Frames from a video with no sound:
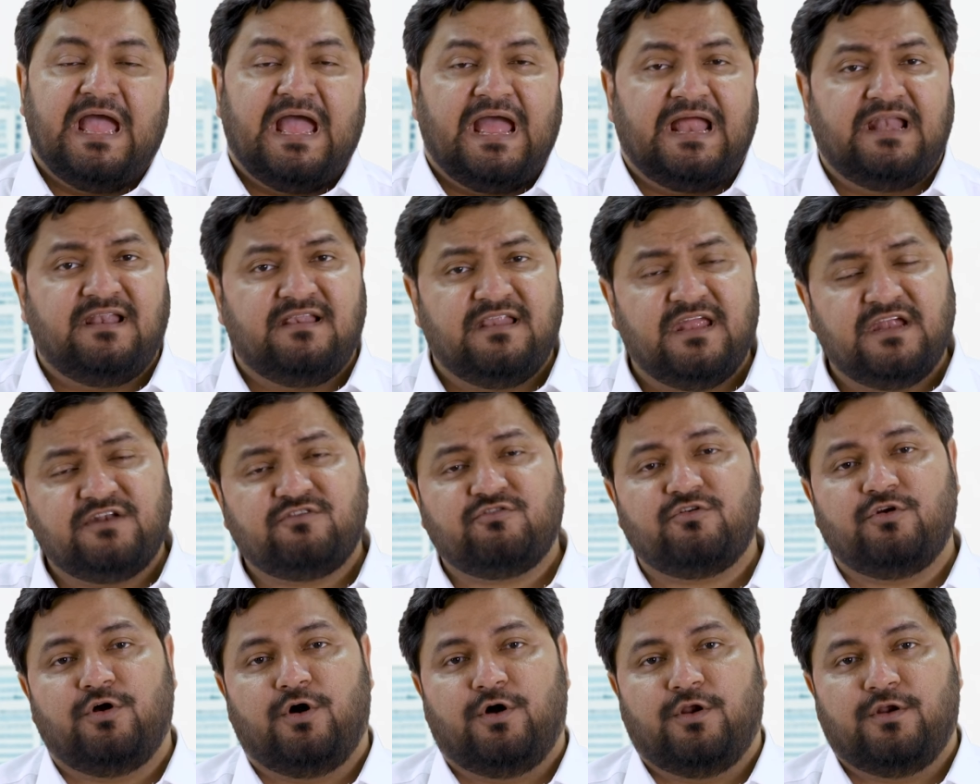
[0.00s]
And
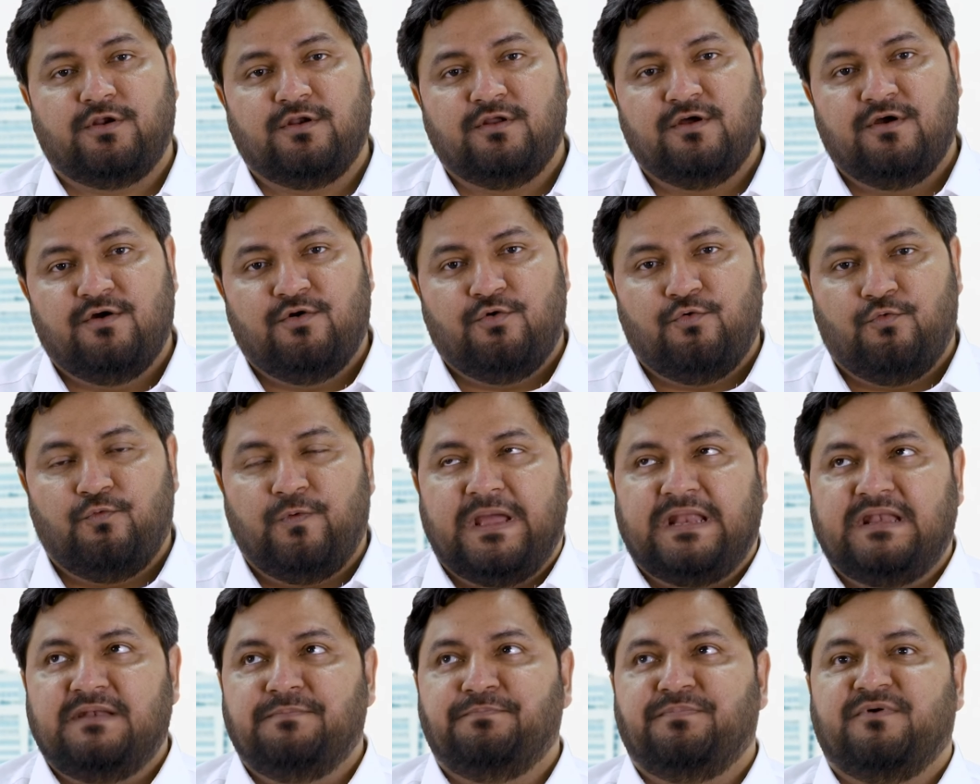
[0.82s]
later on,
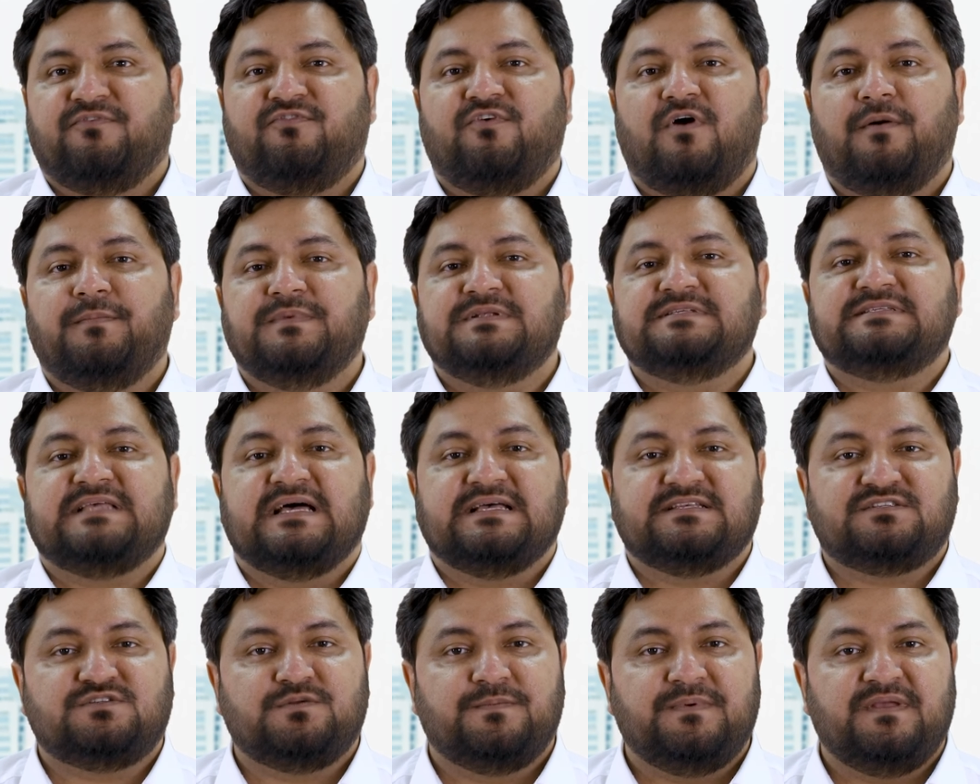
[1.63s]
when performance
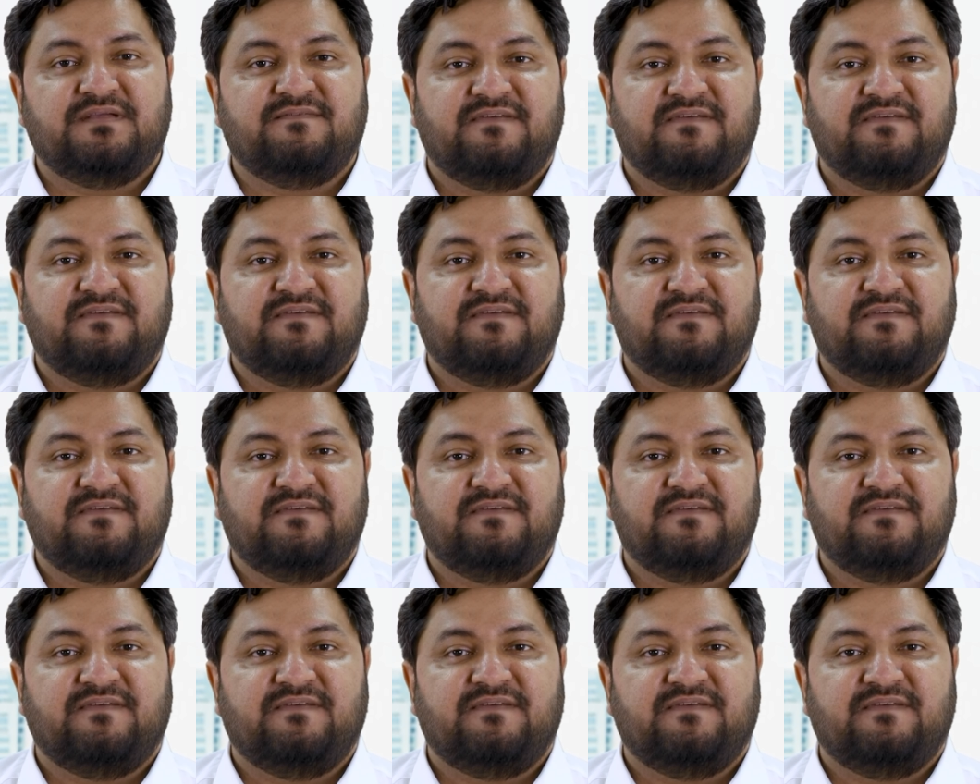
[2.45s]
has to be